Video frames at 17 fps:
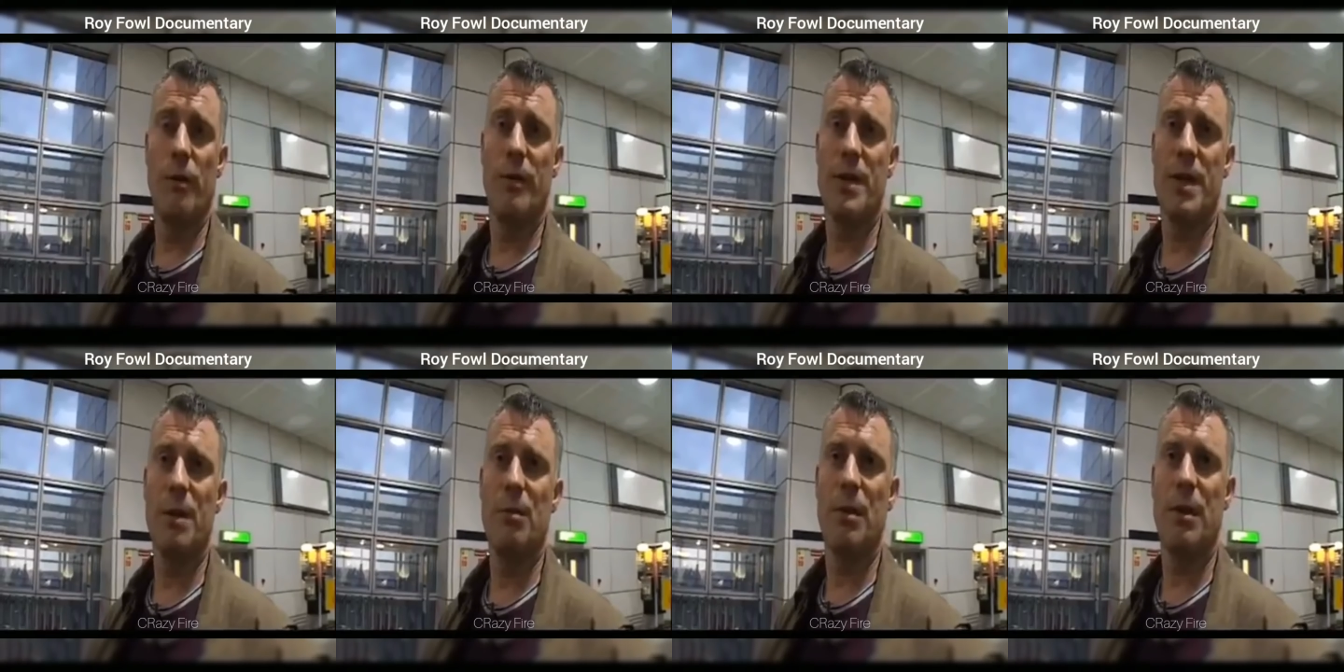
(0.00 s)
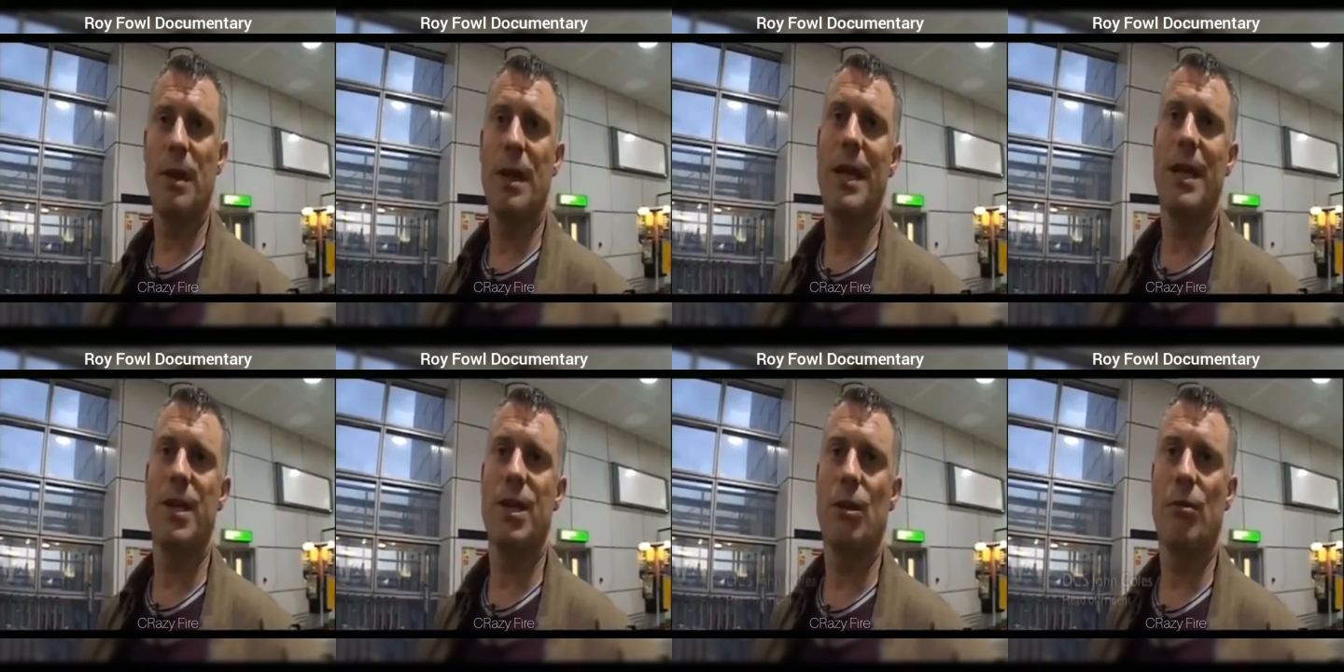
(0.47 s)
And obviously,
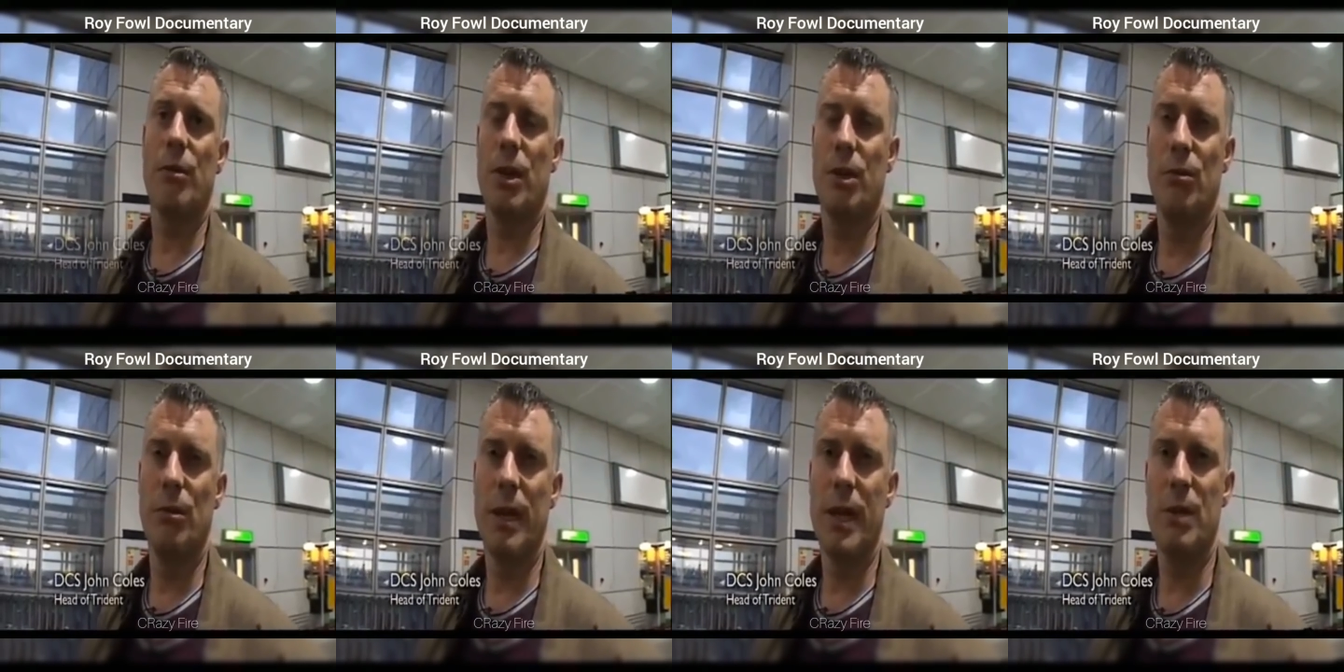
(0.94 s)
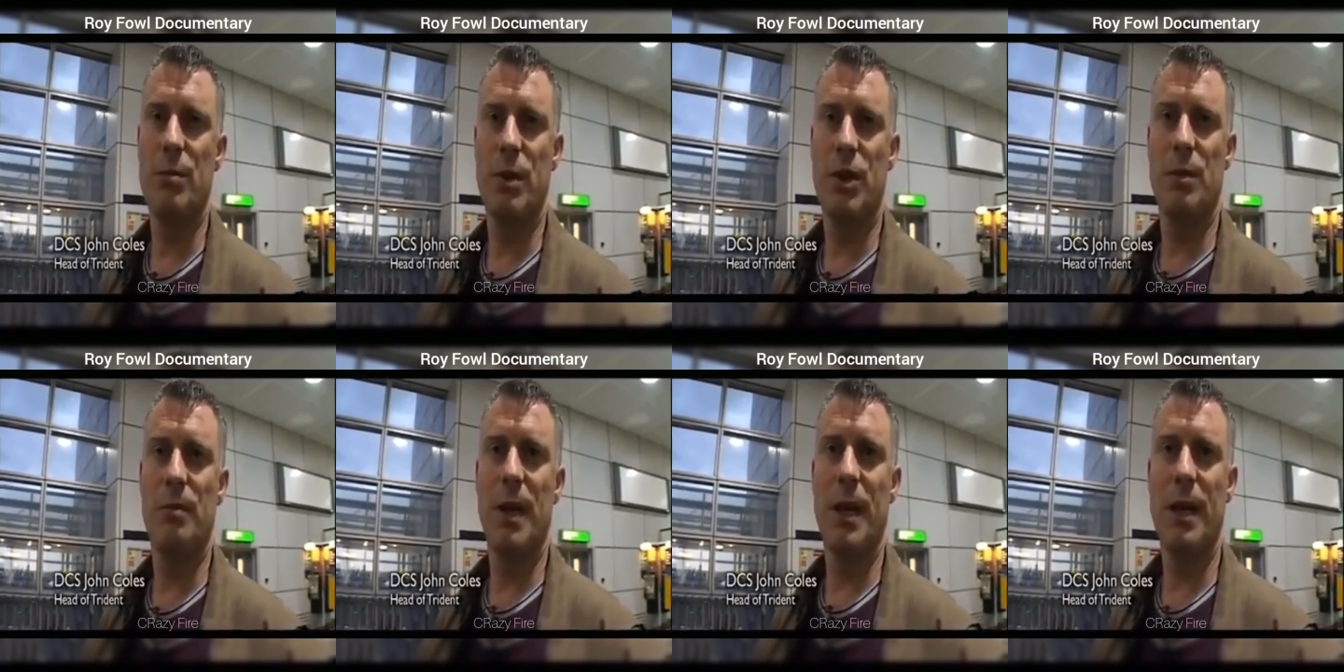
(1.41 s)
with the historical
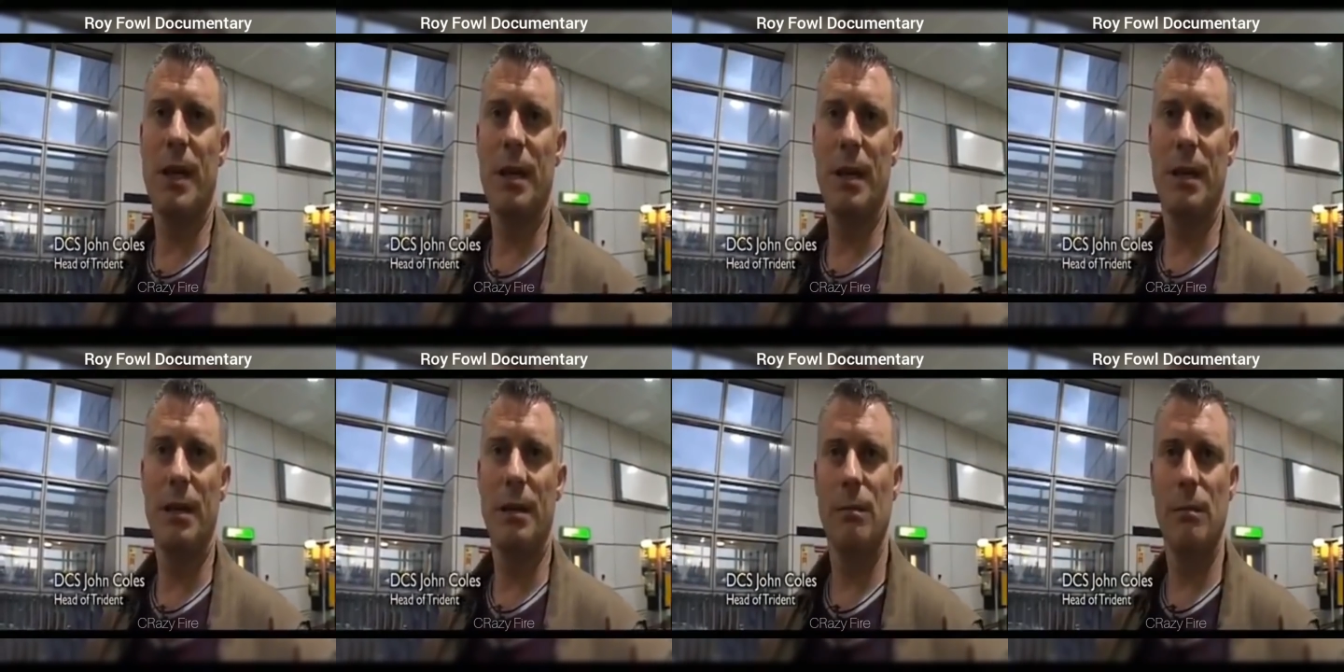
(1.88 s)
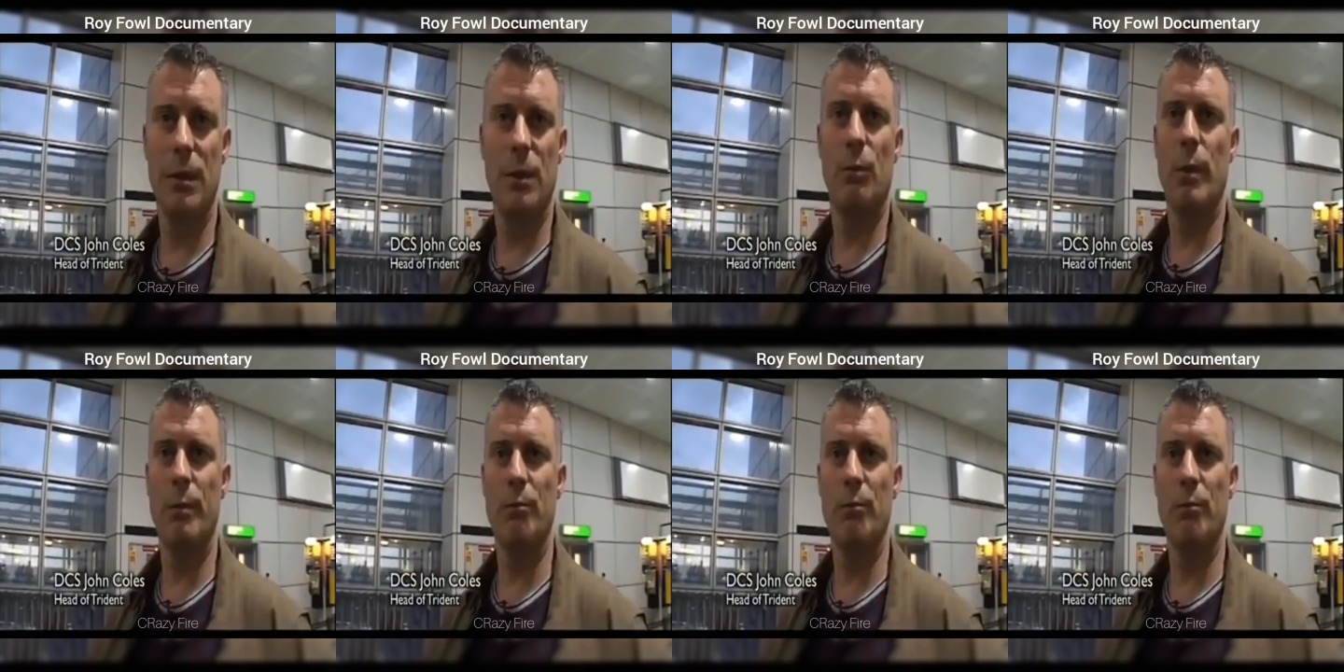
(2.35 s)
links with Jamaica,